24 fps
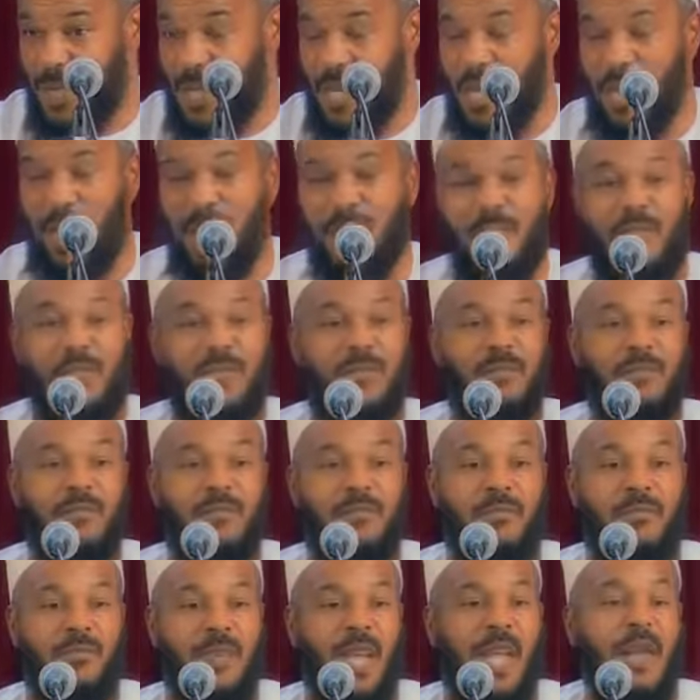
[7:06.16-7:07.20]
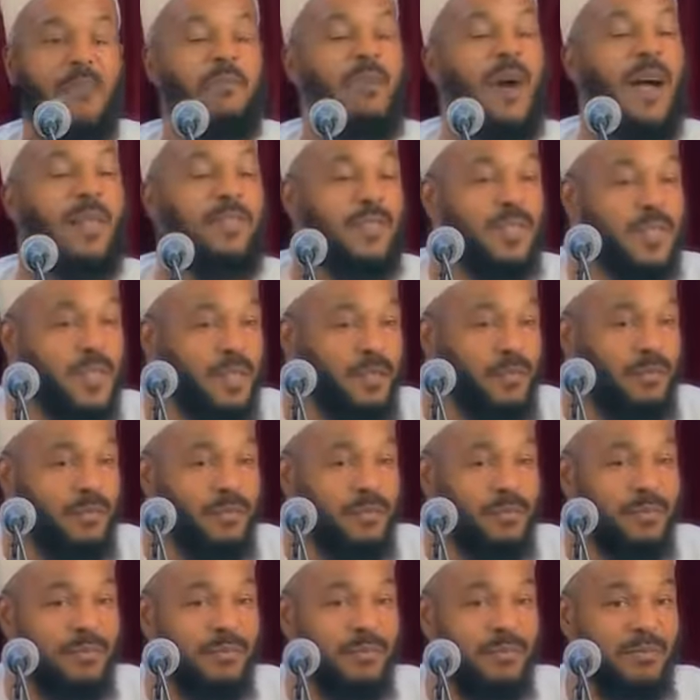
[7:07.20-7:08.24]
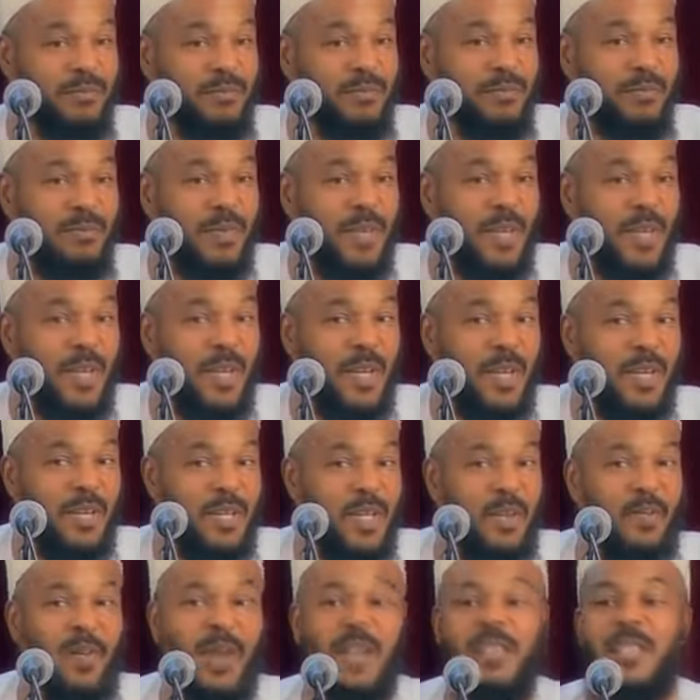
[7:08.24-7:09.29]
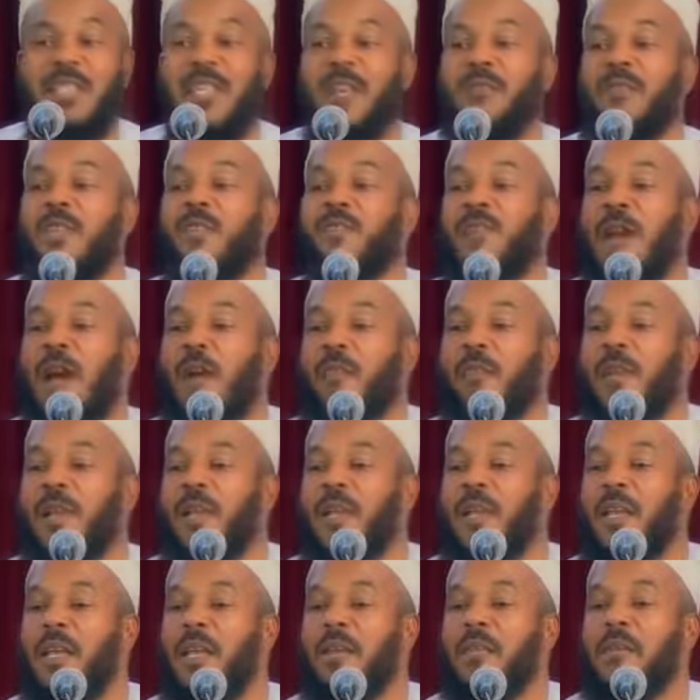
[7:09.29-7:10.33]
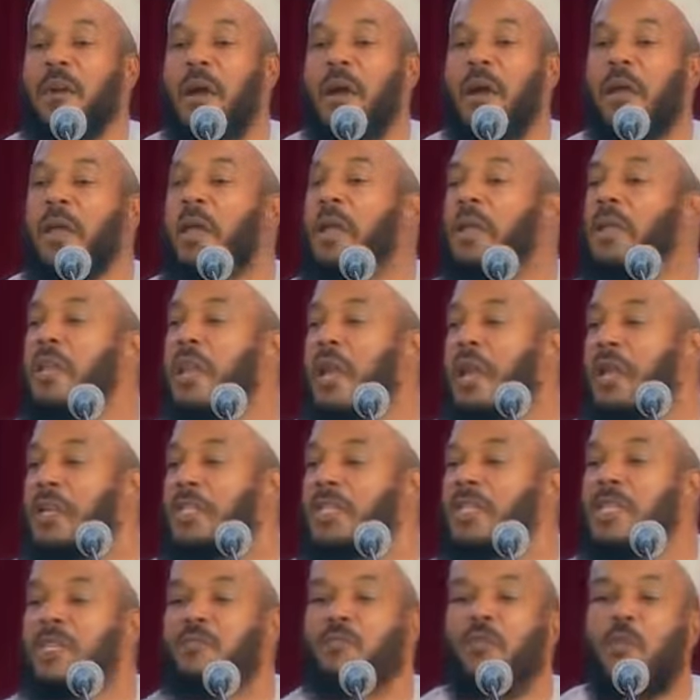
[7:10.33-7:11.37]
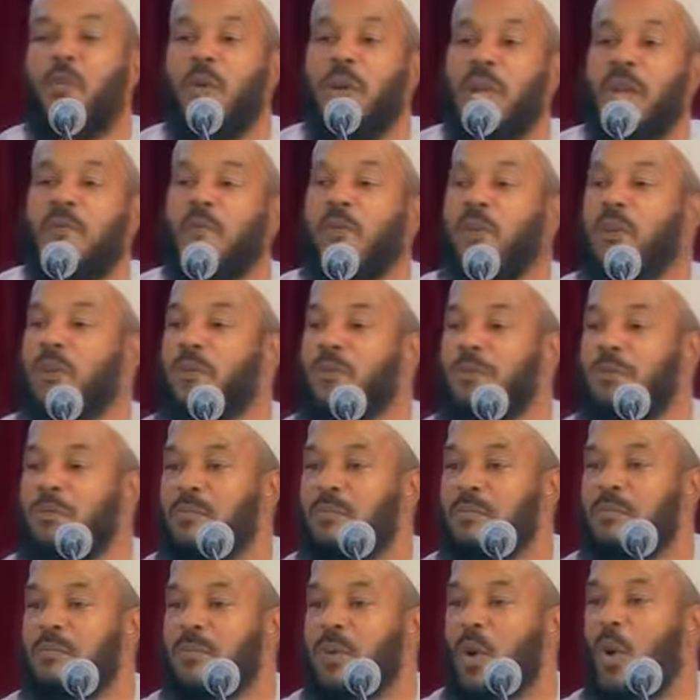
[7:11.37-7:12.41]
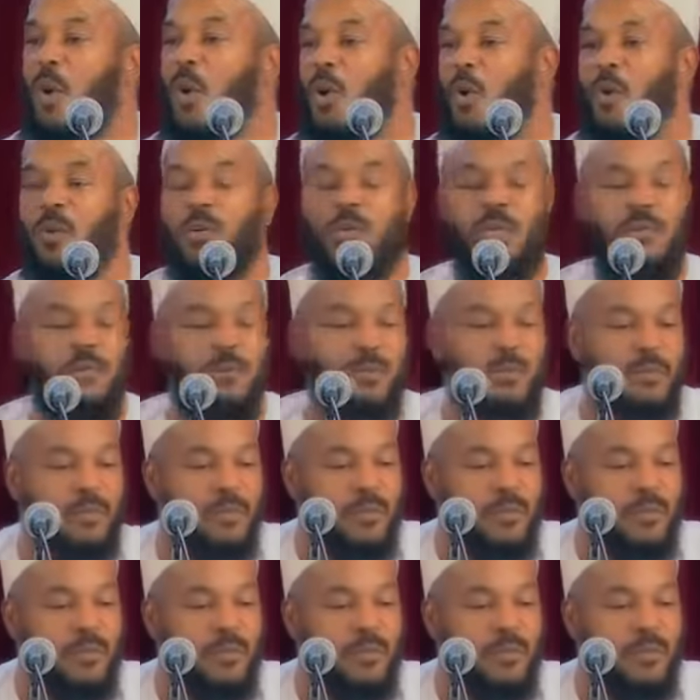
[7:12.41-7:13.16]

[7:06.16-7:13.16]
he is A positive, the rest of his family are A negative or whatever, O,